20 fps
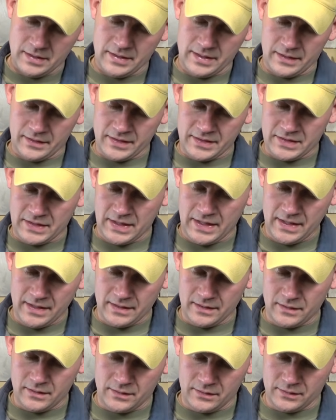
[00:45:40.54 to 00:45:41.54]
Now this
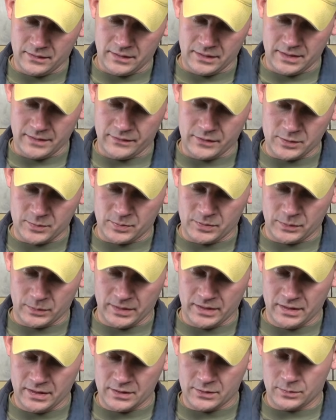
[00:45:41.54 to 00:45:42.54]
head, the difference
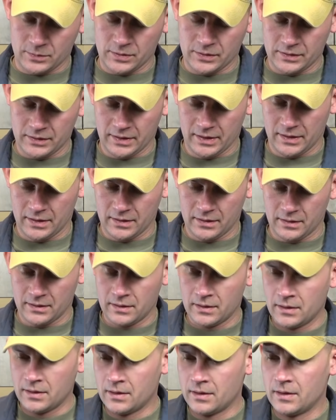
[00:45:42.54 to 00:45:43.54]
between this one
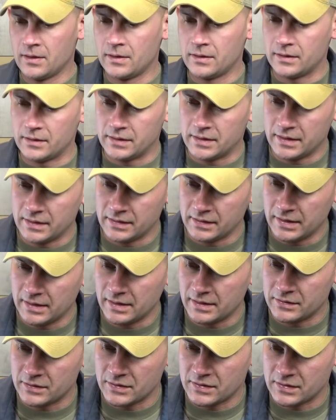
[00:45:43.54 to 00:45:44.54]
and the
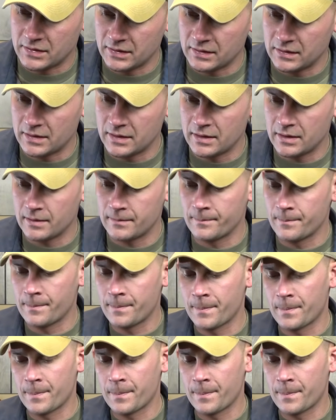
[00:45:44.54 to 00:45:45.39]
D&D I just did there